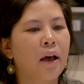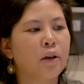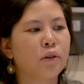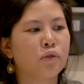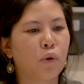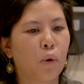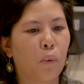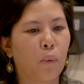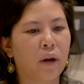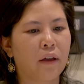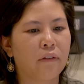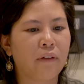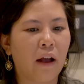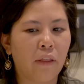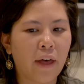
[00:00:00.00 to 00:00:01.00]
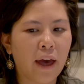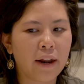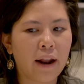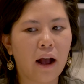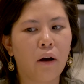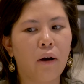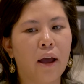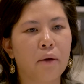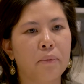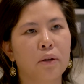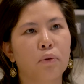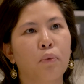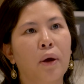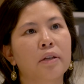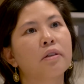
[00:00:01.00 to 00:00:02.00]
So when I found that out, I
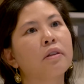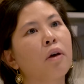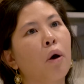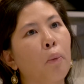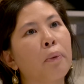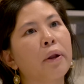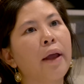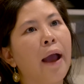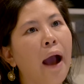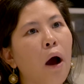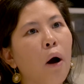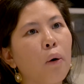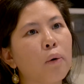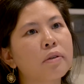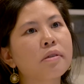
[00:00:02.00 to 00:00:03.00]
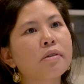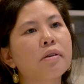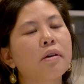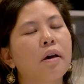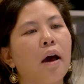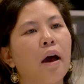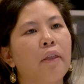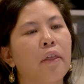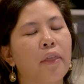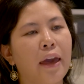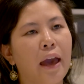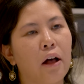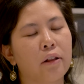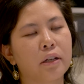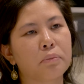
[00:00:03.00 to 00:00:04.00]
went to the open house that they
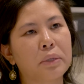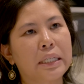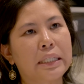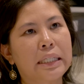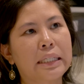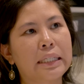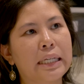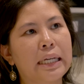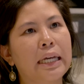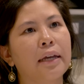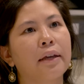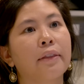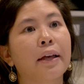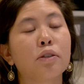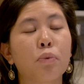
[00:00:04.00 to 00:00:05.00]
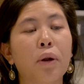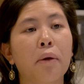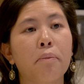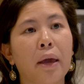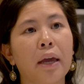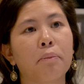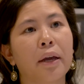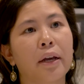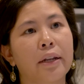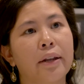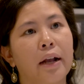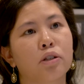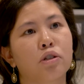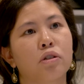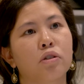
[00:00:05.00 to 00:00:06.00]
held at PCC, and that's when I made my
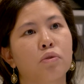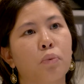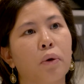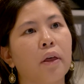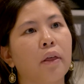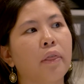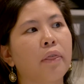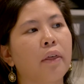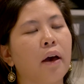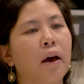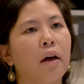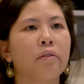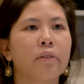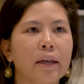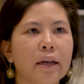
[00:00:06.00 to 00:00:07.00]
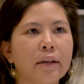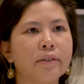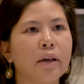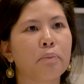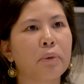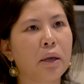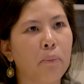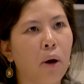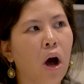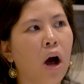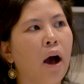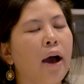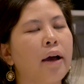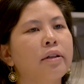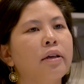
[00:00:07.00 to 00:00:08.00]
connections with Liz at
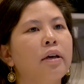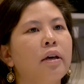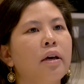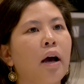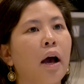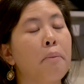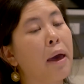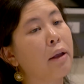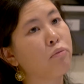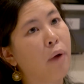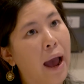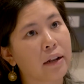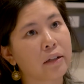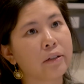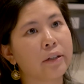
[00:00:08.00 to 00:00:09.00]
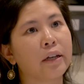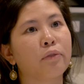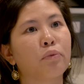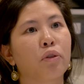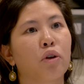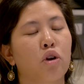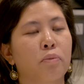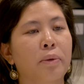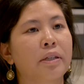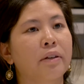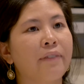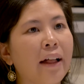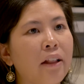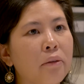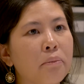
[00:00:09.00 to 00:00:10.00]
PBOT. I met Radcliffe with Urban
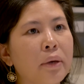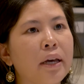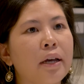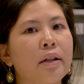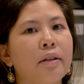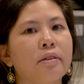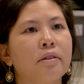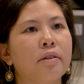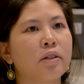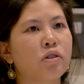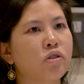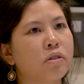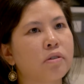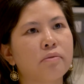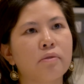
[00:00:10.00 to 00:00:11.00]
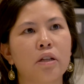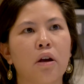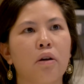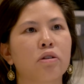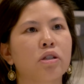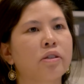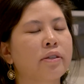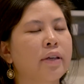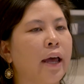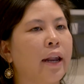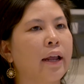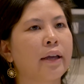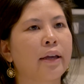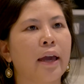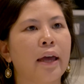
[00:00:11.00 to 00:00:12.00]
Development, and that's just
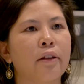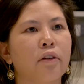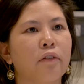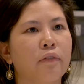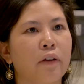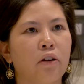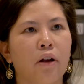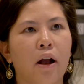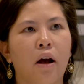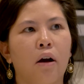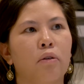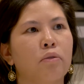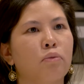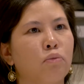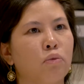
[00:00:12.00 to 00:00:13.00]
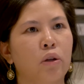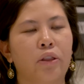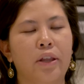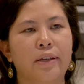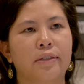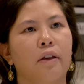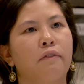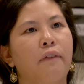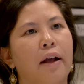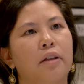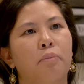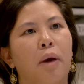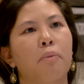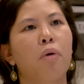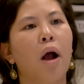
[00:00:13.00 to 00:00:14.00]
kind of getting to figure out, will this
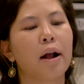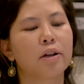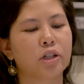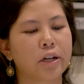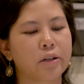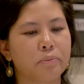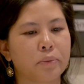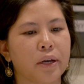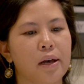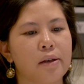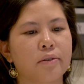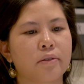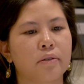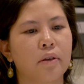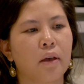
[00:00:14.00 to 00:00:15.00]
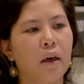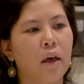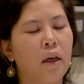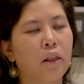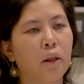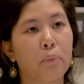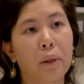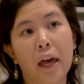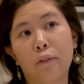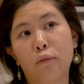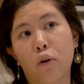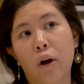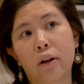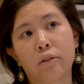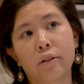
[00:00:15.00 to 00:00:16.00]
affect my project? Because the plan
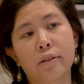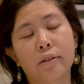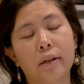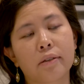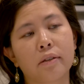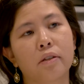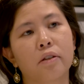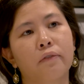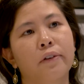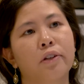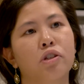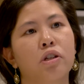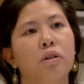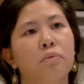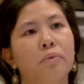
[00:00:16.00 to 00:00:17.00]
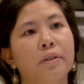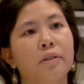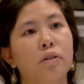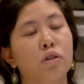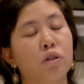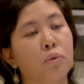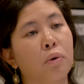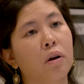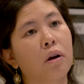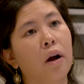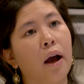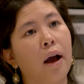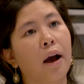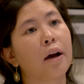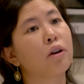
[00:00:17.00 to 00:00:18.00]
for 106th Division was to do
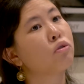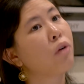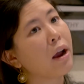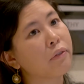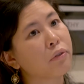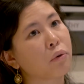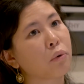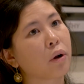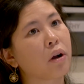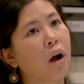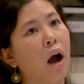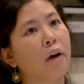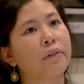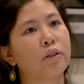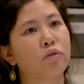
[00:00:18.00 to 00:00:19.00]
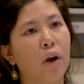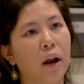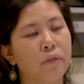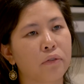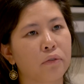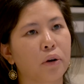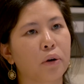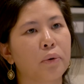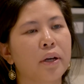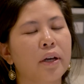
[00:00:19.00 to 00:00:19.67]
a drive-through, a coffee drive-through.